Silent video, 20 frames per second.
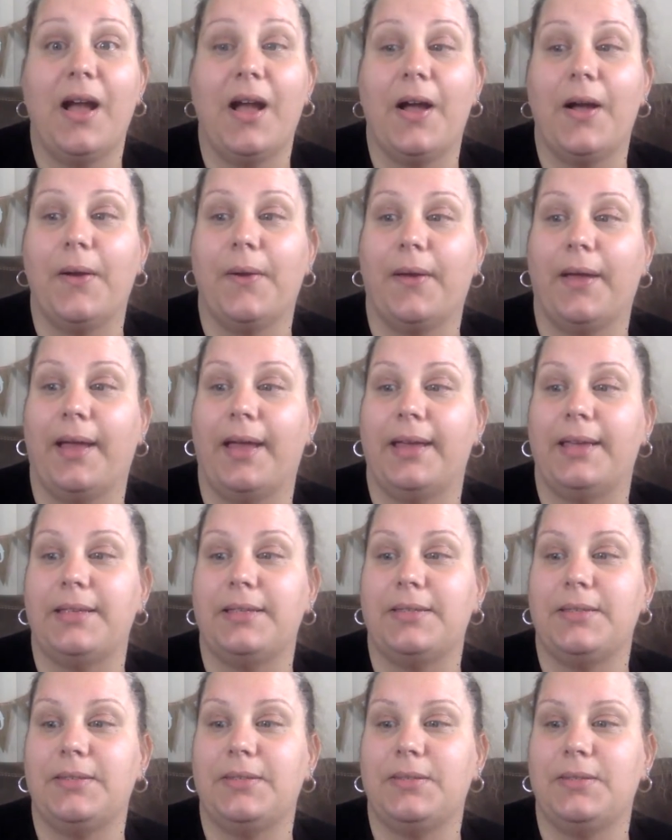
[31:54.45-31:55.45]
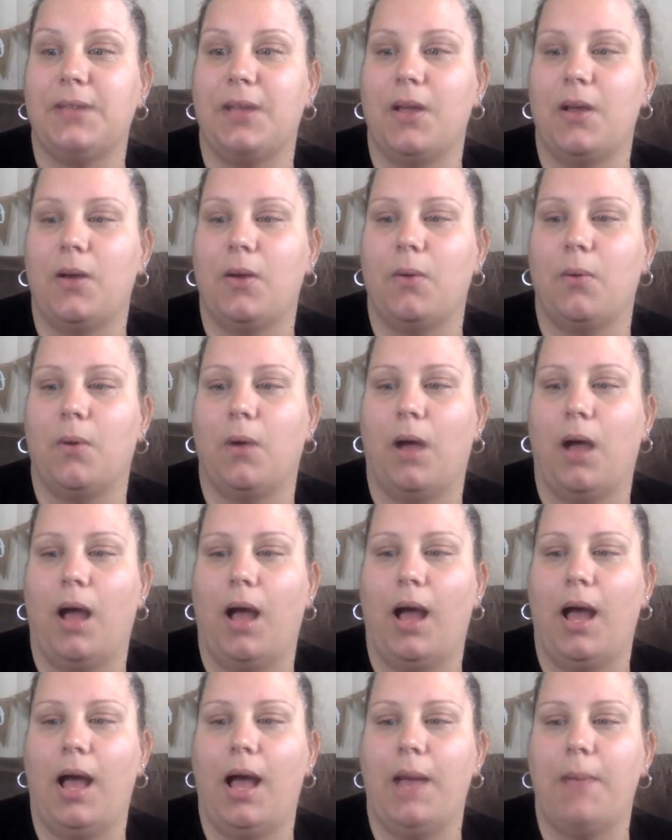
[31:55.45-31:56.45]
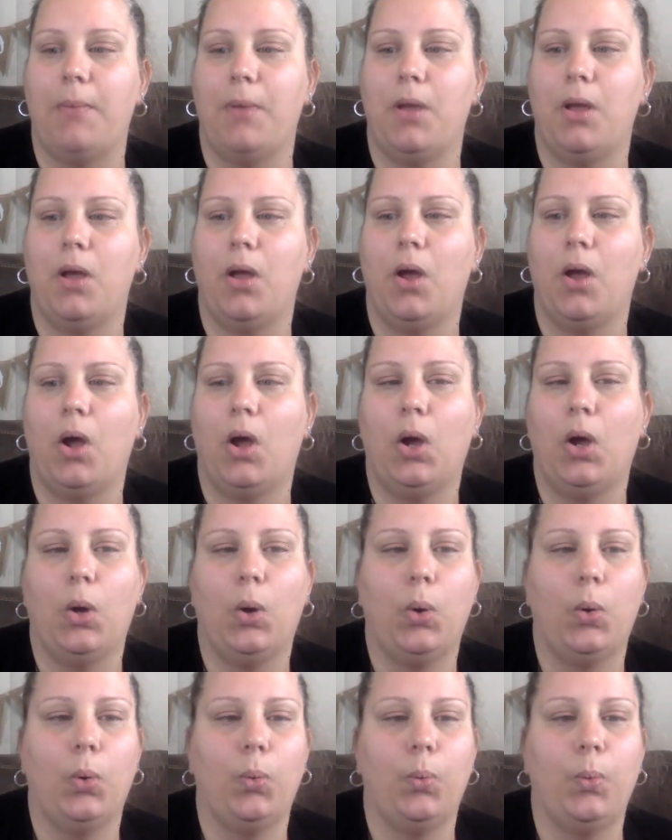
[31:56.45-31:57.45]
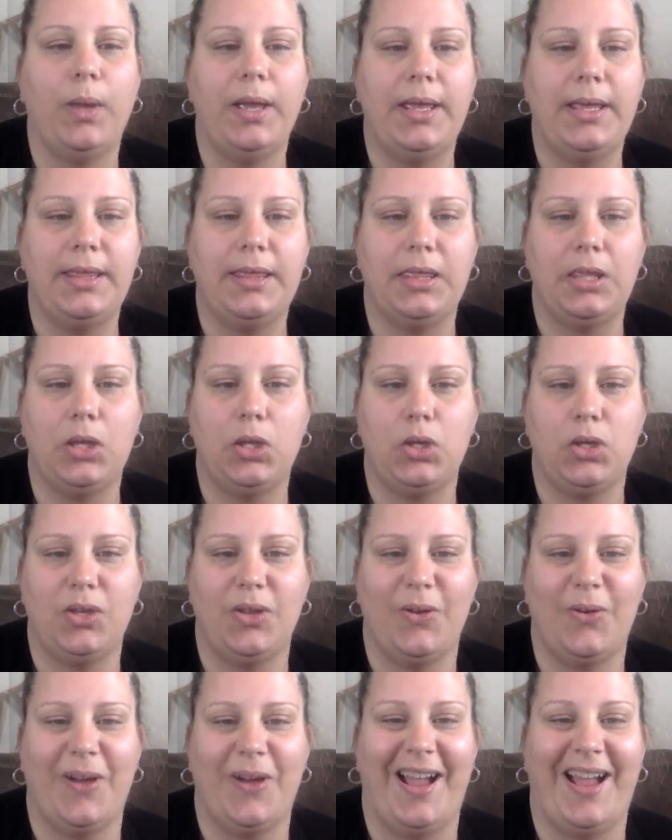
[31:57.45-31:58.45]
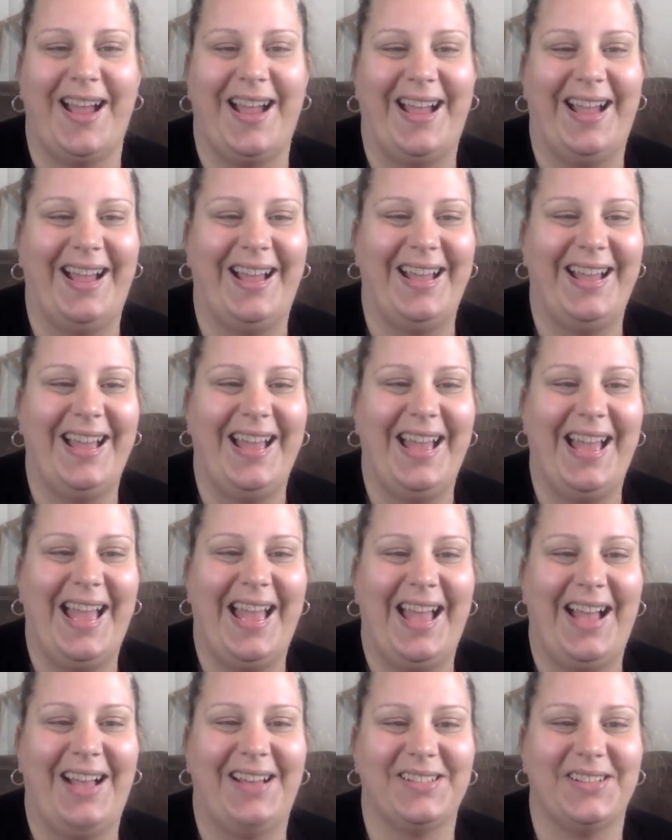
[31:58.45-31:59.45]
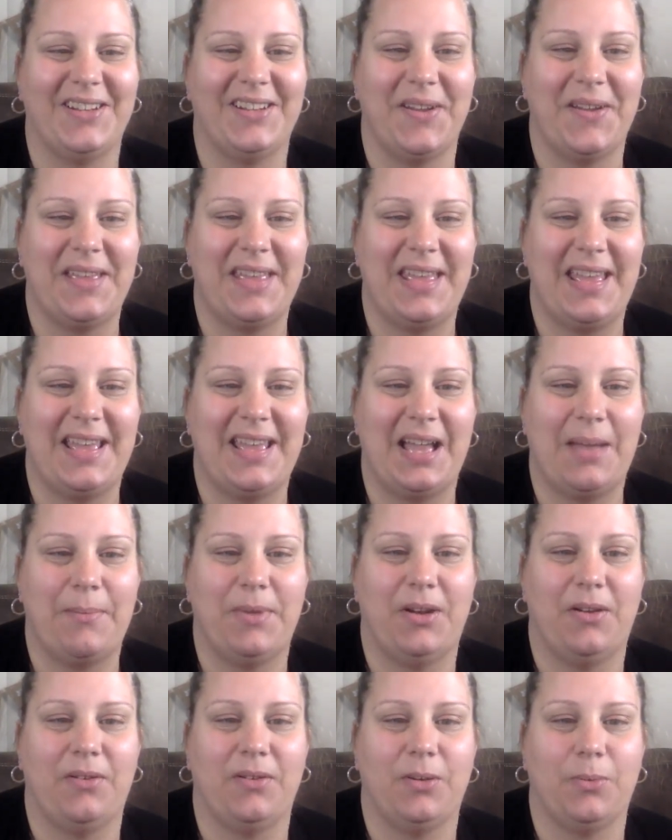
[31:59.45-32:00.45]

Okay, so with you, Allison, I can't comment on your